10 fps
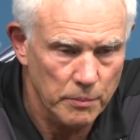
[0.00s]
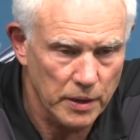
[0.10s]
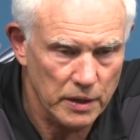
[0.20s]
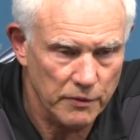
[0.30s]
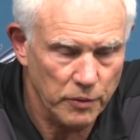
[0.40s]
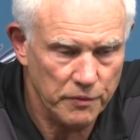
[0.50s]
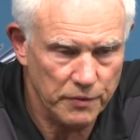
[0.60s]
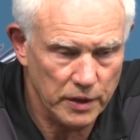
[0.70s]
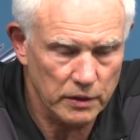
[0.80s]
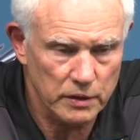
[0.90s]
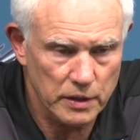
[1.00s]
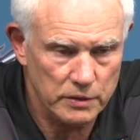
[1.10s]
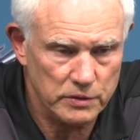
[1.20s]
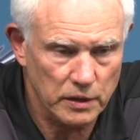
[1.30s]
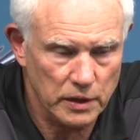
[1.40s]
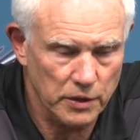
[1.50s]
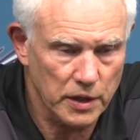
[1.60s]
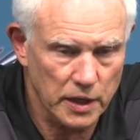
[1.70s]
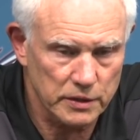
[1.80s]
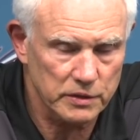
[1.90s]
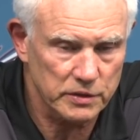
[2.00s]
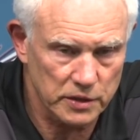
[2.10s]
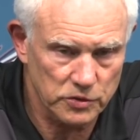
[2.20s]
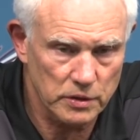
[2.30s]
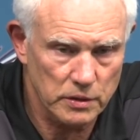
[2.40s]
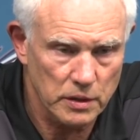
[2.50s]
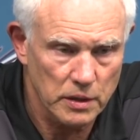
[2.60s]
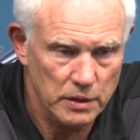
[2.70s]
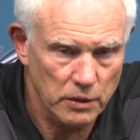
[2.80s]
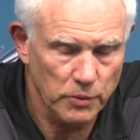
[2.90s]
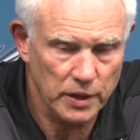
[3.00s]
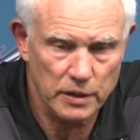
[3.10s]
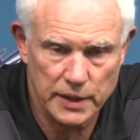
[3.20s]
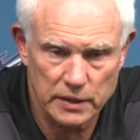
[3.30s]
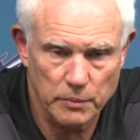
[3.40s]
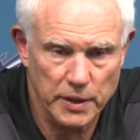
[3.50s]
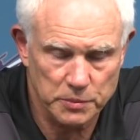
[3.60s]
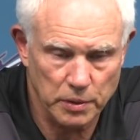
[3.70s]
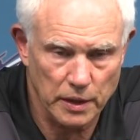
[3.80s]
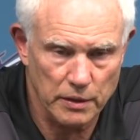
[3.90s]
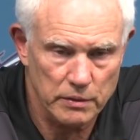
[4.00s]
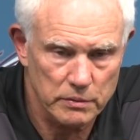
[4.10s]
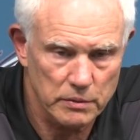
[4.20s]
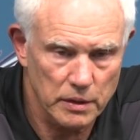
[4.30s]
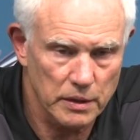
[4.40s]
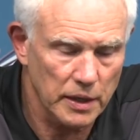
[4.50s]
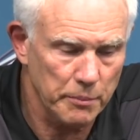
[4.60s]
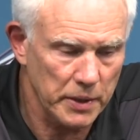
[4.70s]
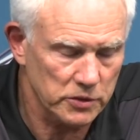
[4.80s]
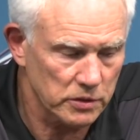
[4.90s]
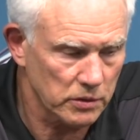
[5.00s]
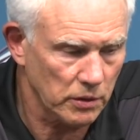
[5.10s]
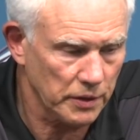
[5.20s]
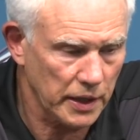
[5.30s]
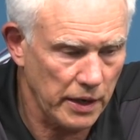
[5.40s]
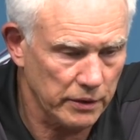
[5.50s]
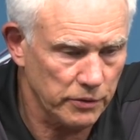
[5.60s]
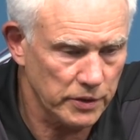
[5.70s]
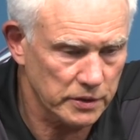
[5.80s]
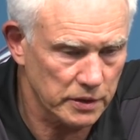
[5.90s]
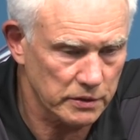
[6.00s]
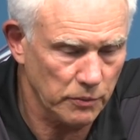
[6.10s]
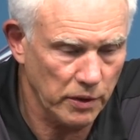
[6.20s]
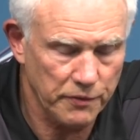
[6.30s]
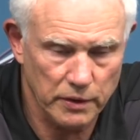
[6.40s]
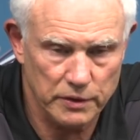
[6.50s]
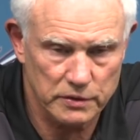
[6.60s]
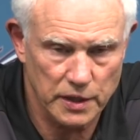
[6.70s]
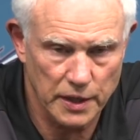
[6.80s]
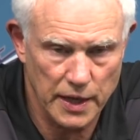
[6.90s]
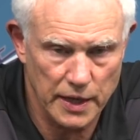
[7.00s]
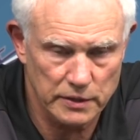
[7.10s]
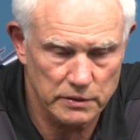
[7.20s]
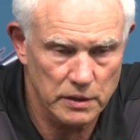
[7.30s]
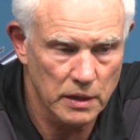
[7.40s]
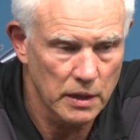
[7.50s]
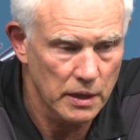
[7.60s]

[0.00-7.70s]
But if we feel it's a clear-cut decision, you know, we're going to take the best player. And I mentioned all the characteristics that we feel this kid has.